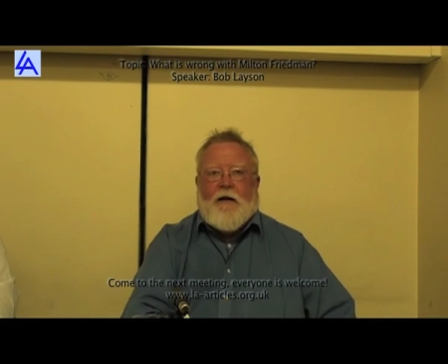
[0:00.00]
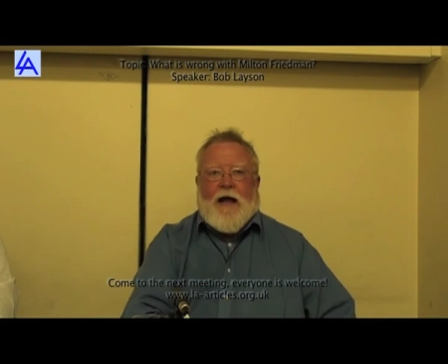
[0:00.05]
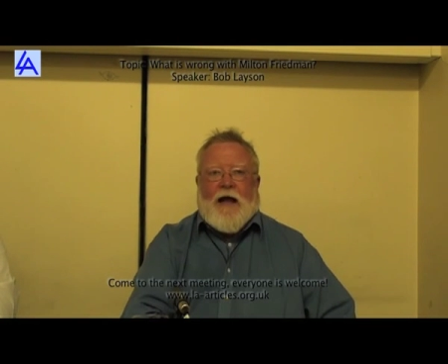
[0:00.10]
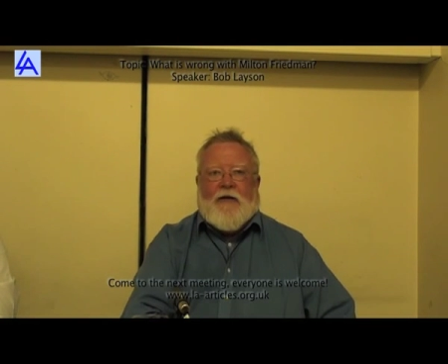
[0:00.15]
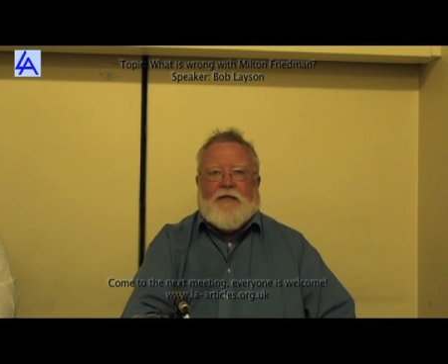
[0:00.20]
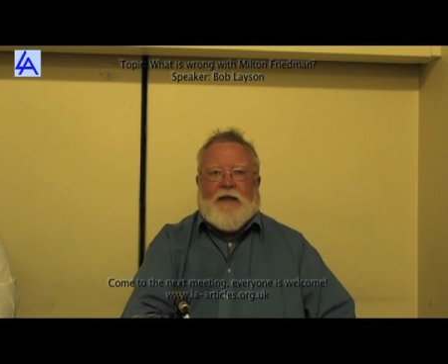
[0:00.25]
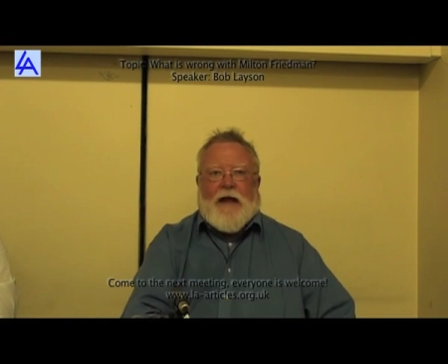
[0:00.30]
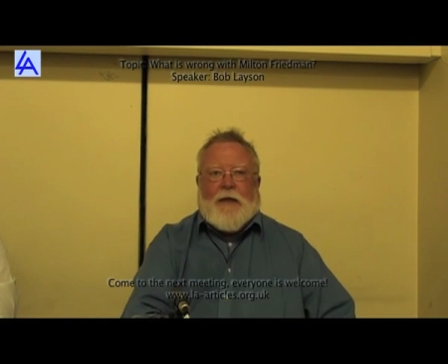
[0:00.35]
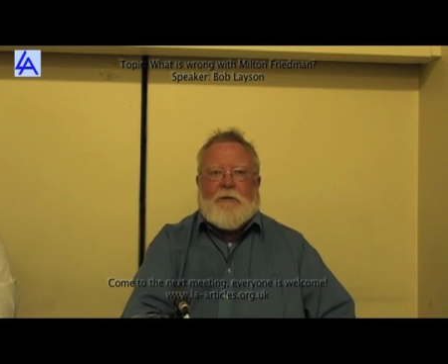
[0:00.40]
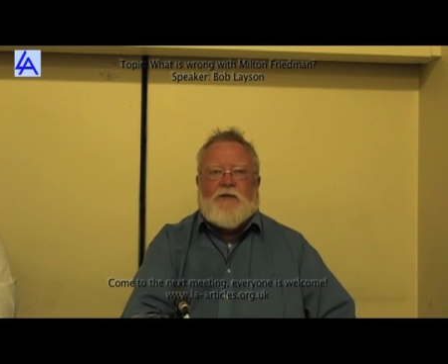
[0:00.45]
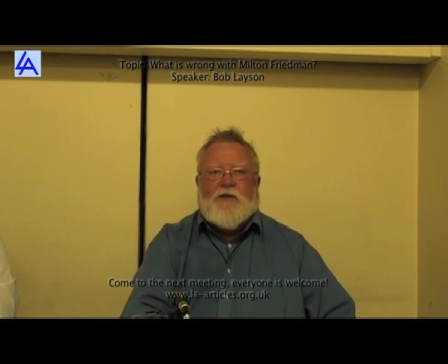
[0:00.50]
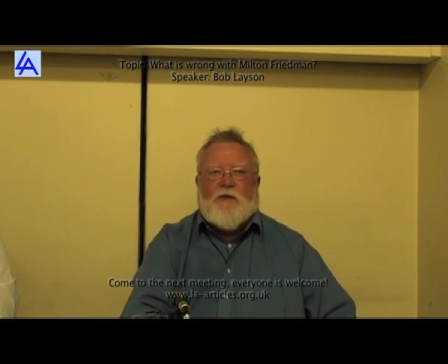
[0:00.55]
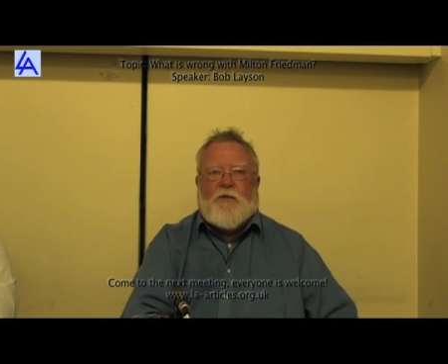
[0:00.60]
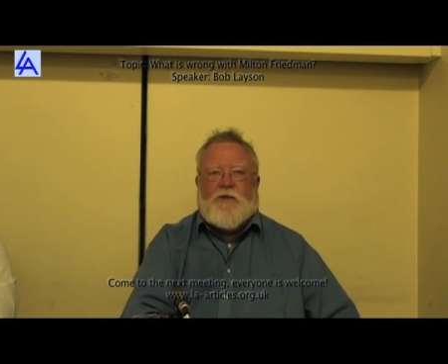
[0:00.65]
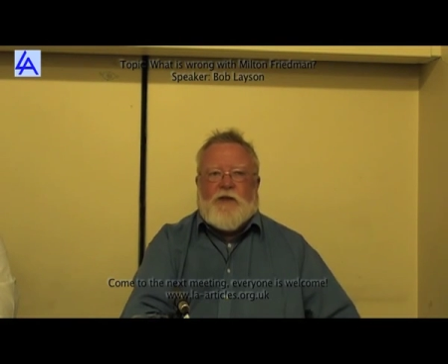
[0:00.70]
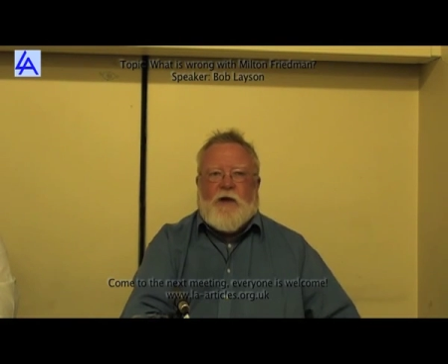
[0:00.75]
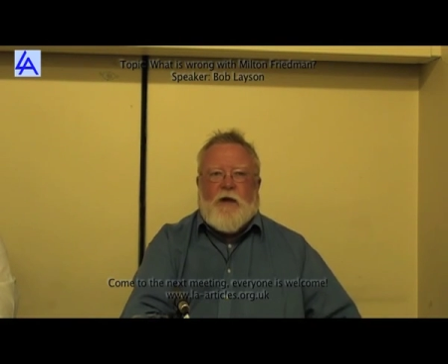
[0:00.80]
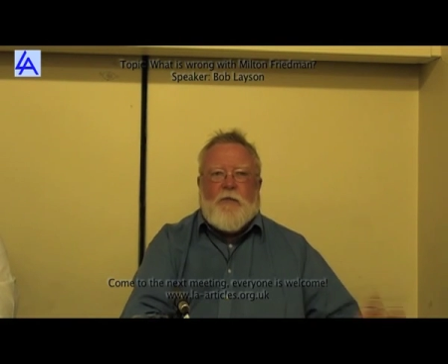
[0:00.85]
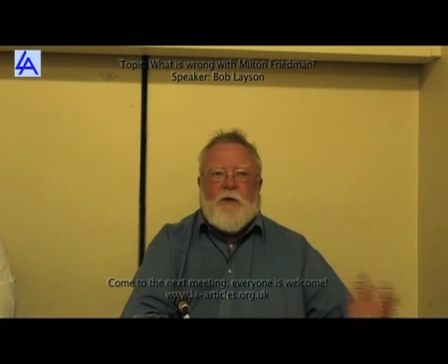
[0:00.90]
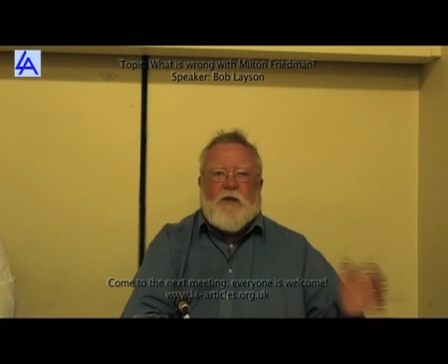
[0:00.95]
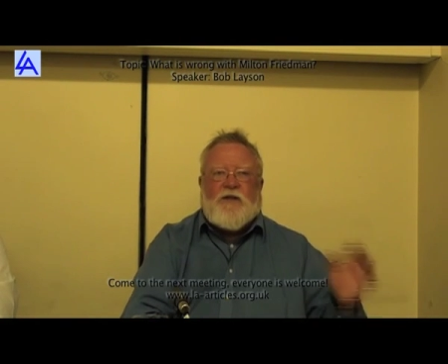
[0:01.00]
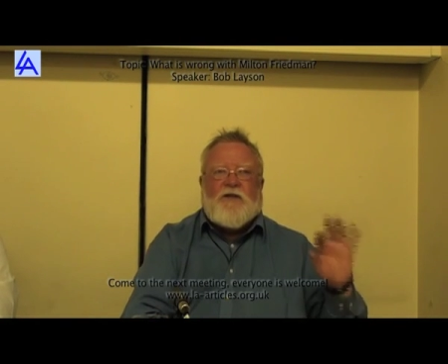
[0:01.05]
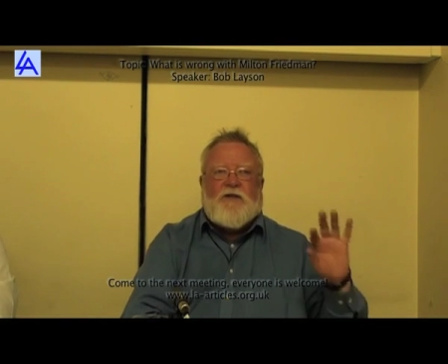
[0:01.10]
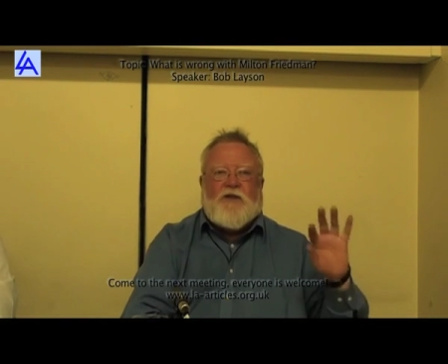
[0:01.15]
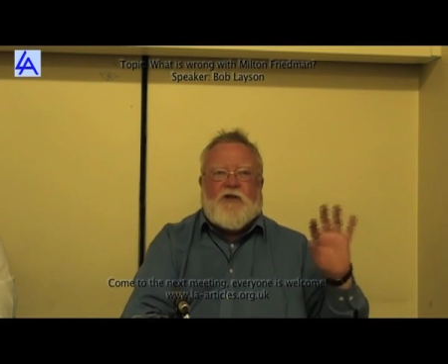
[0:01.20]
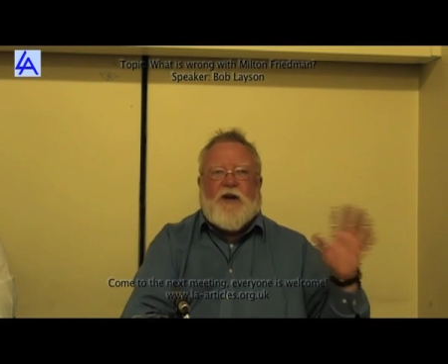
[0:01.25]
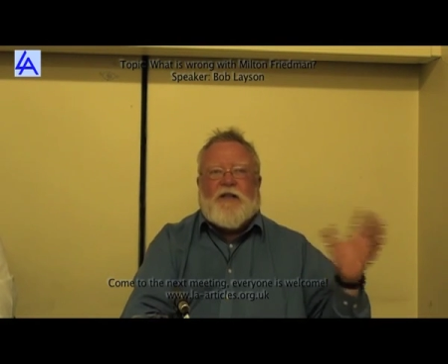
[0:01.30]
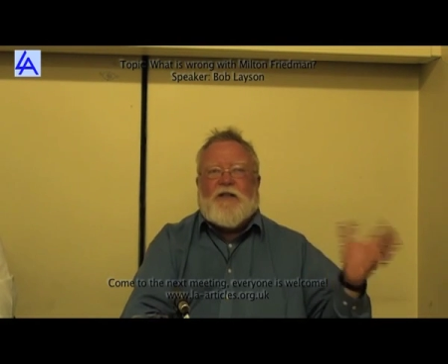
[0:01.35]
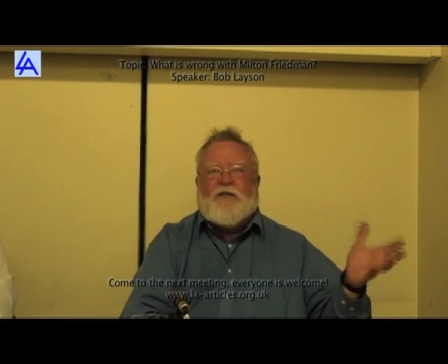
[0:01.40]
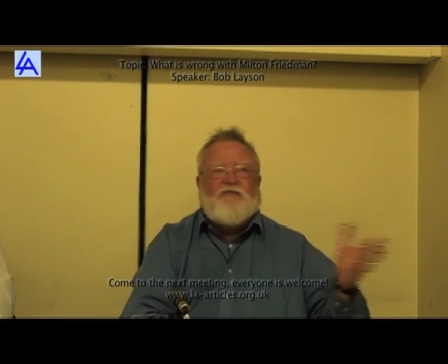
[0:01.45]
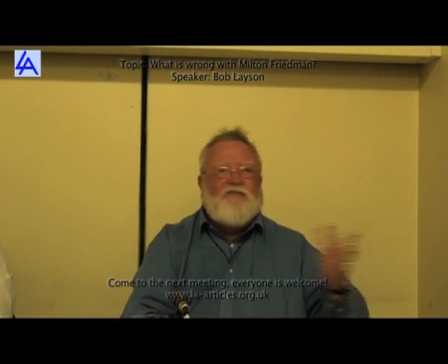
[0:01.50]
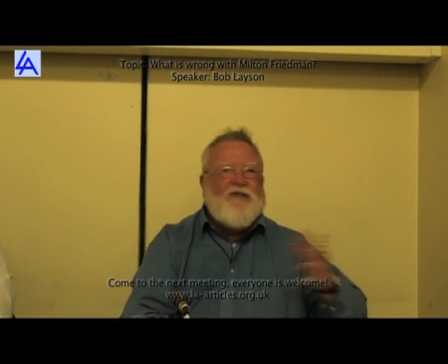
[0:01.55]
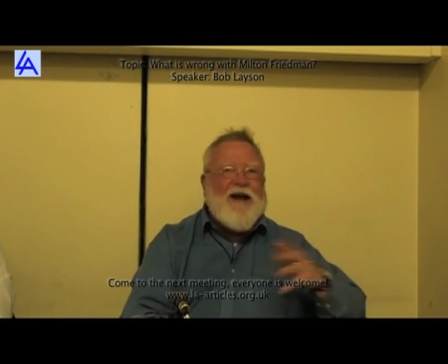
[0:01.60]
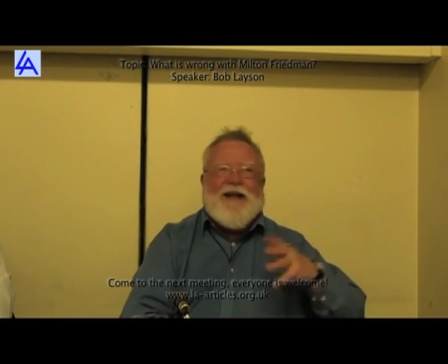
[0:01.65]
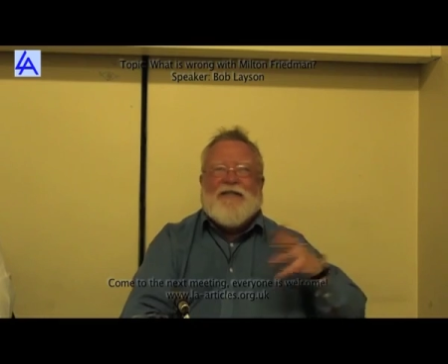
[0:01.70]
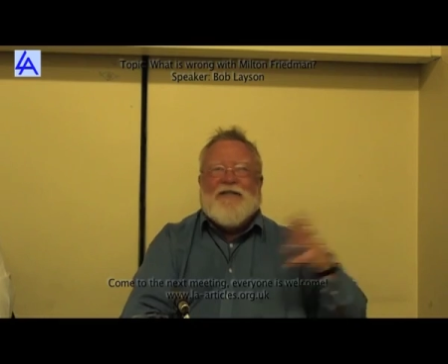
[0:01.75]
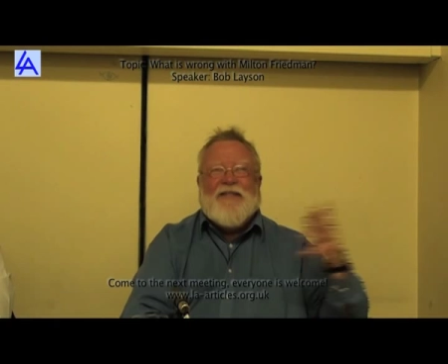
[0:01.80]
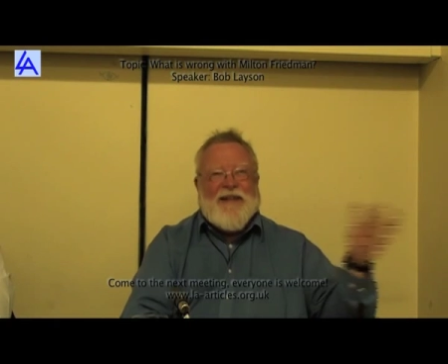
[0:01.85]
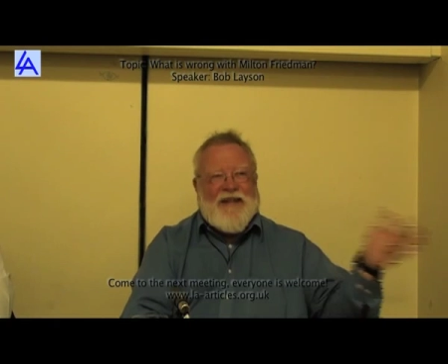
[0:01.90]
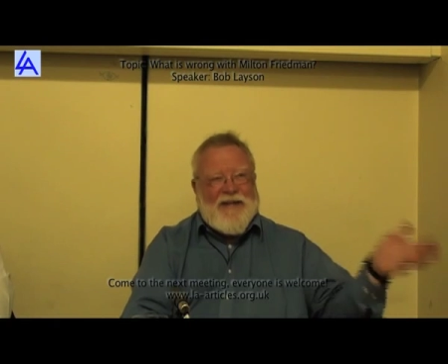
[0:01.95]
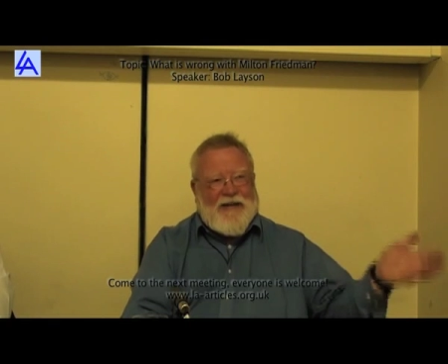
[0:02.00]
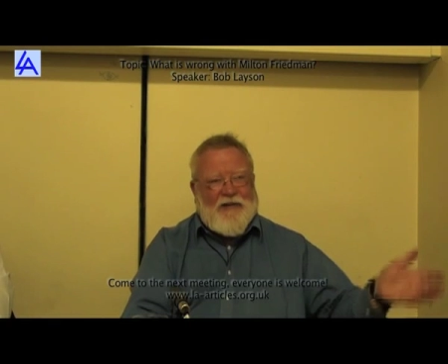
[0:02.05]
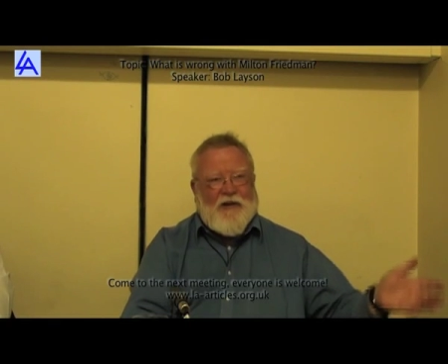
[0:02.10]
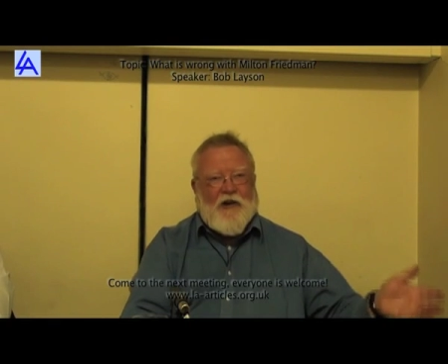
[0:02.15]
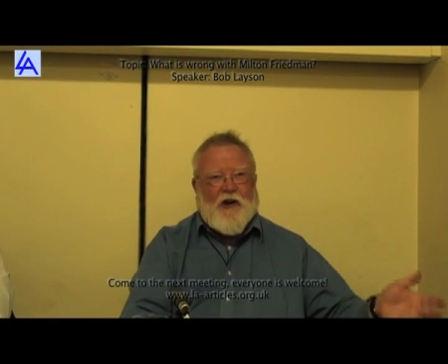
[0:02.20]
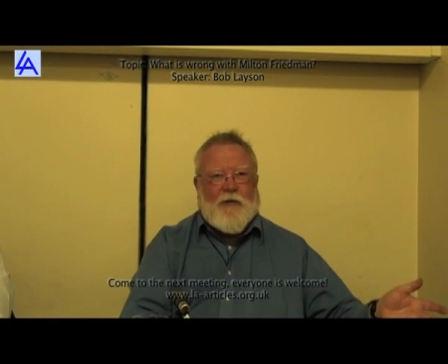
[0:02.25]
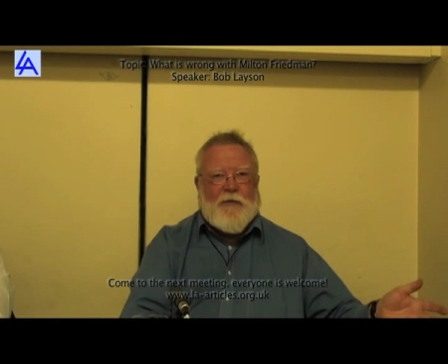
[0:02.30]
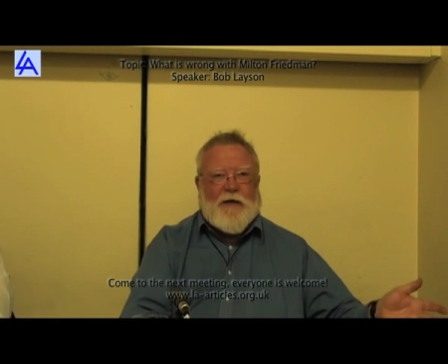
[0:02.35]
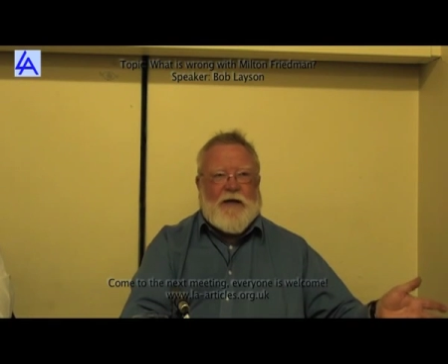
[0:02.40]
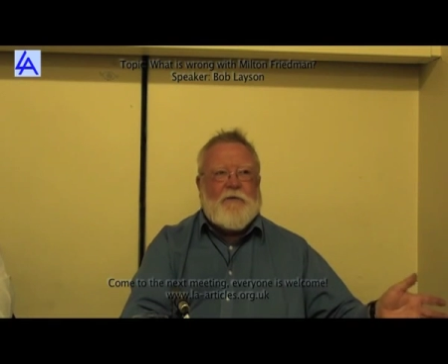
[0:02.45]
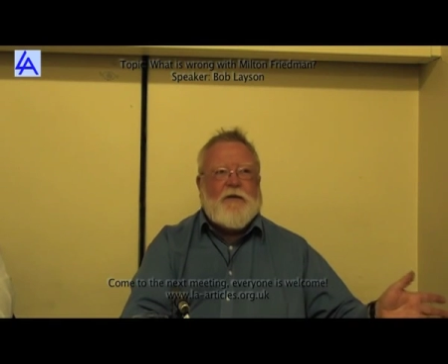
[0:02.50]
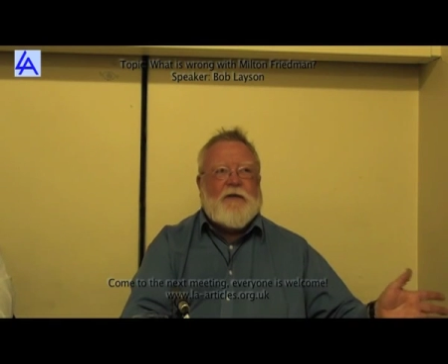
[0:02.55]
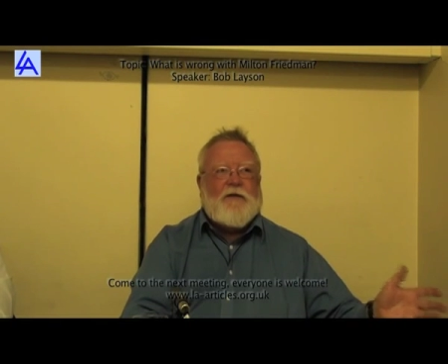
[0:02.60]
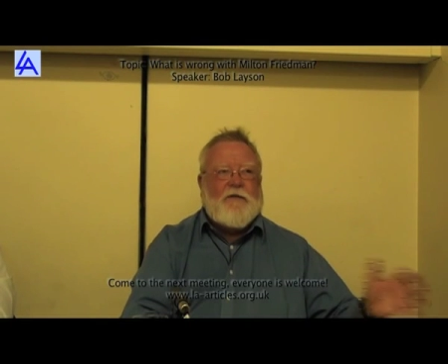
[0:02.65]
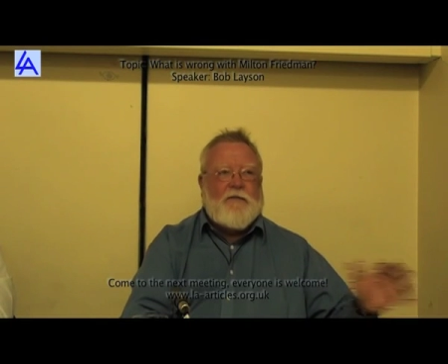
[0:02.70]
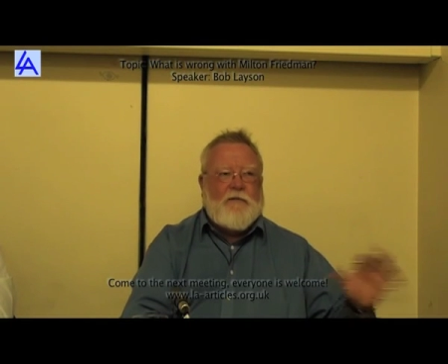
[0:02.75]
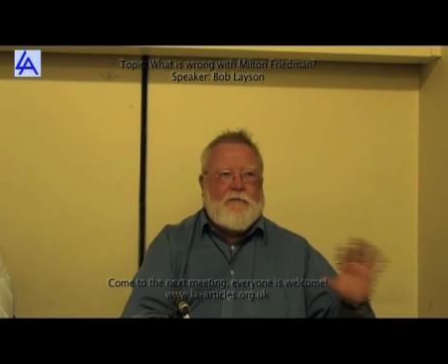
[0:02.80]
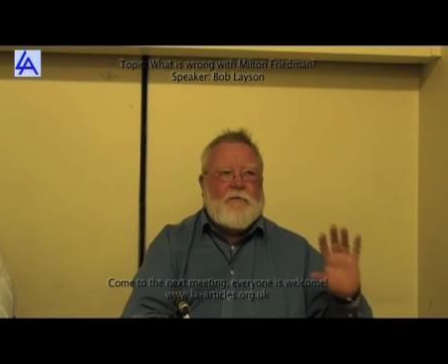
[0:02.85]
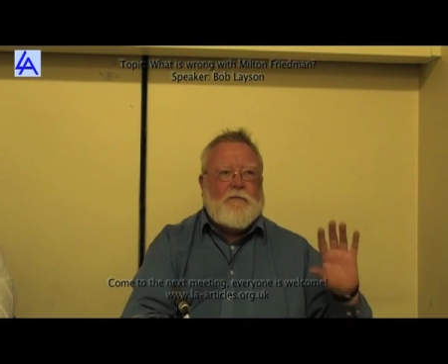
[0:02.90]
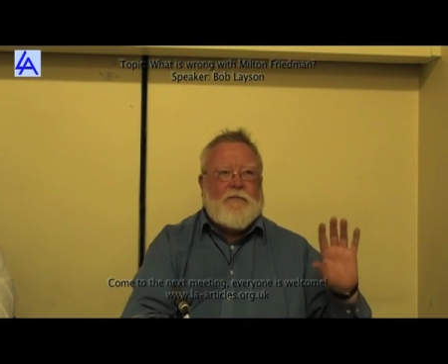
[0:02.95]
And that was a, so it wasn't trying to run the economy, but